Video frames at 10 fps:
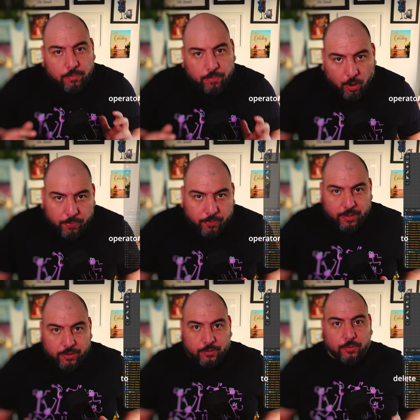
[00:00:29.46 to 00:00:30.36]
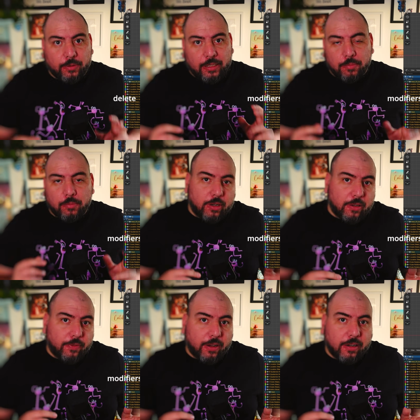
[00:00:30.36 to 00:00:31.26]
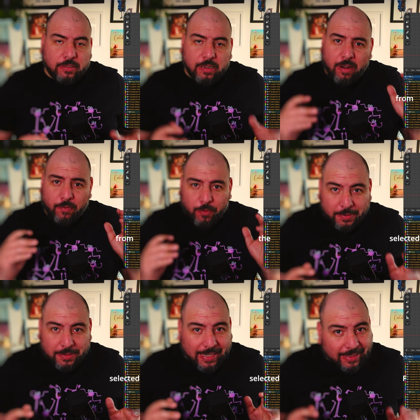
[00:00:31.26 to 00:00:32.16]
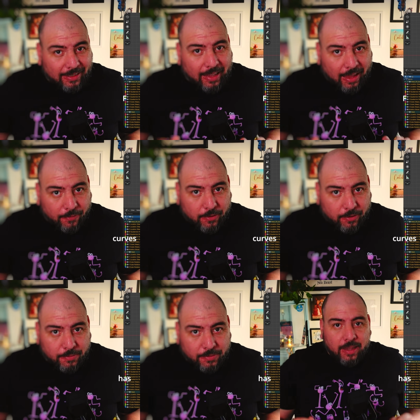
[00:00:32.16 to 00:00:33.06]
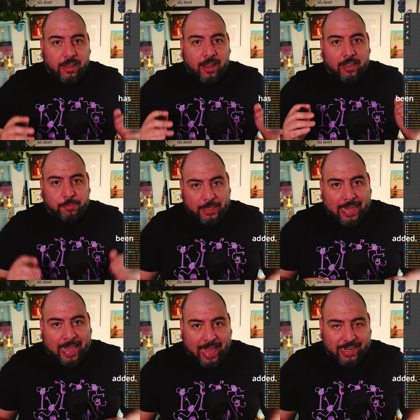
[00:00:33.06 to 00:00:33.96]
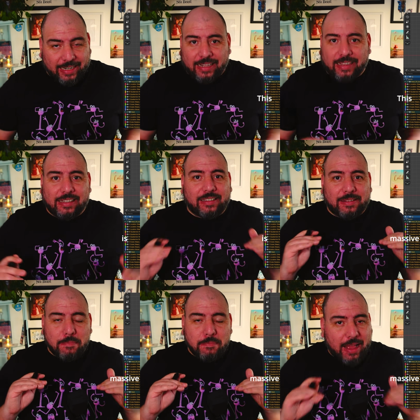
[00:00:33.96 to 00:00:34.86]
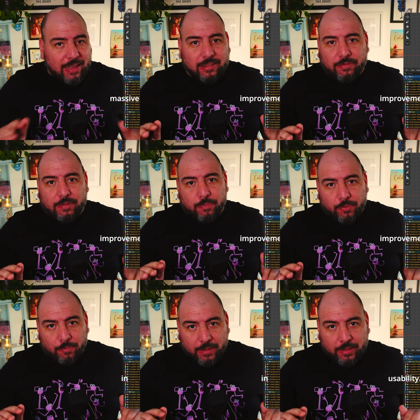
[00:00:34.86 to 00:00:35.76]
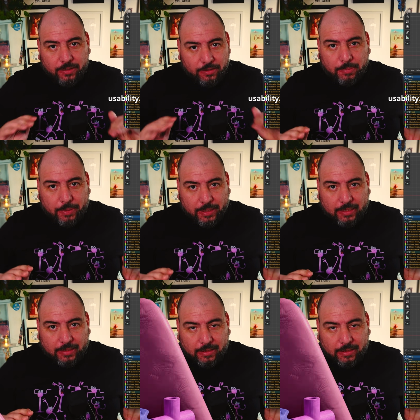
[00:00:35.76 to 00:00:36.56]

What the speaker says: operator to delete modifiers from the selected F-curves has been added. This is a massive improvement in usability.